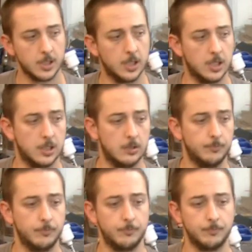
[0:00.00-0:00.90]

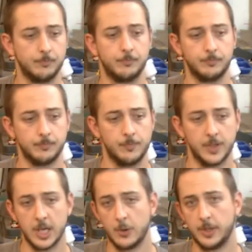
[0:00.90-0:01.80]

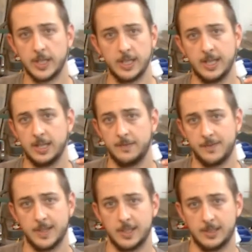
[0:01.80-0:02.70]
the coating
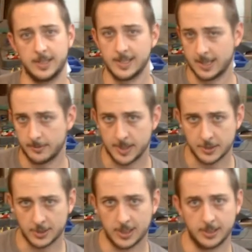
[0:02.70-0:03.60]
and the titanium
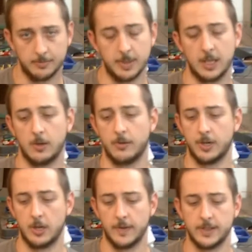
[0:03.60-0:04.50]
nitride barrel
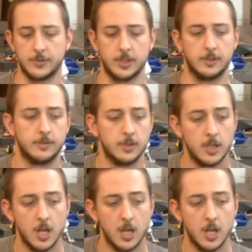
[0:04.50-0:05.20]
and all that stuff.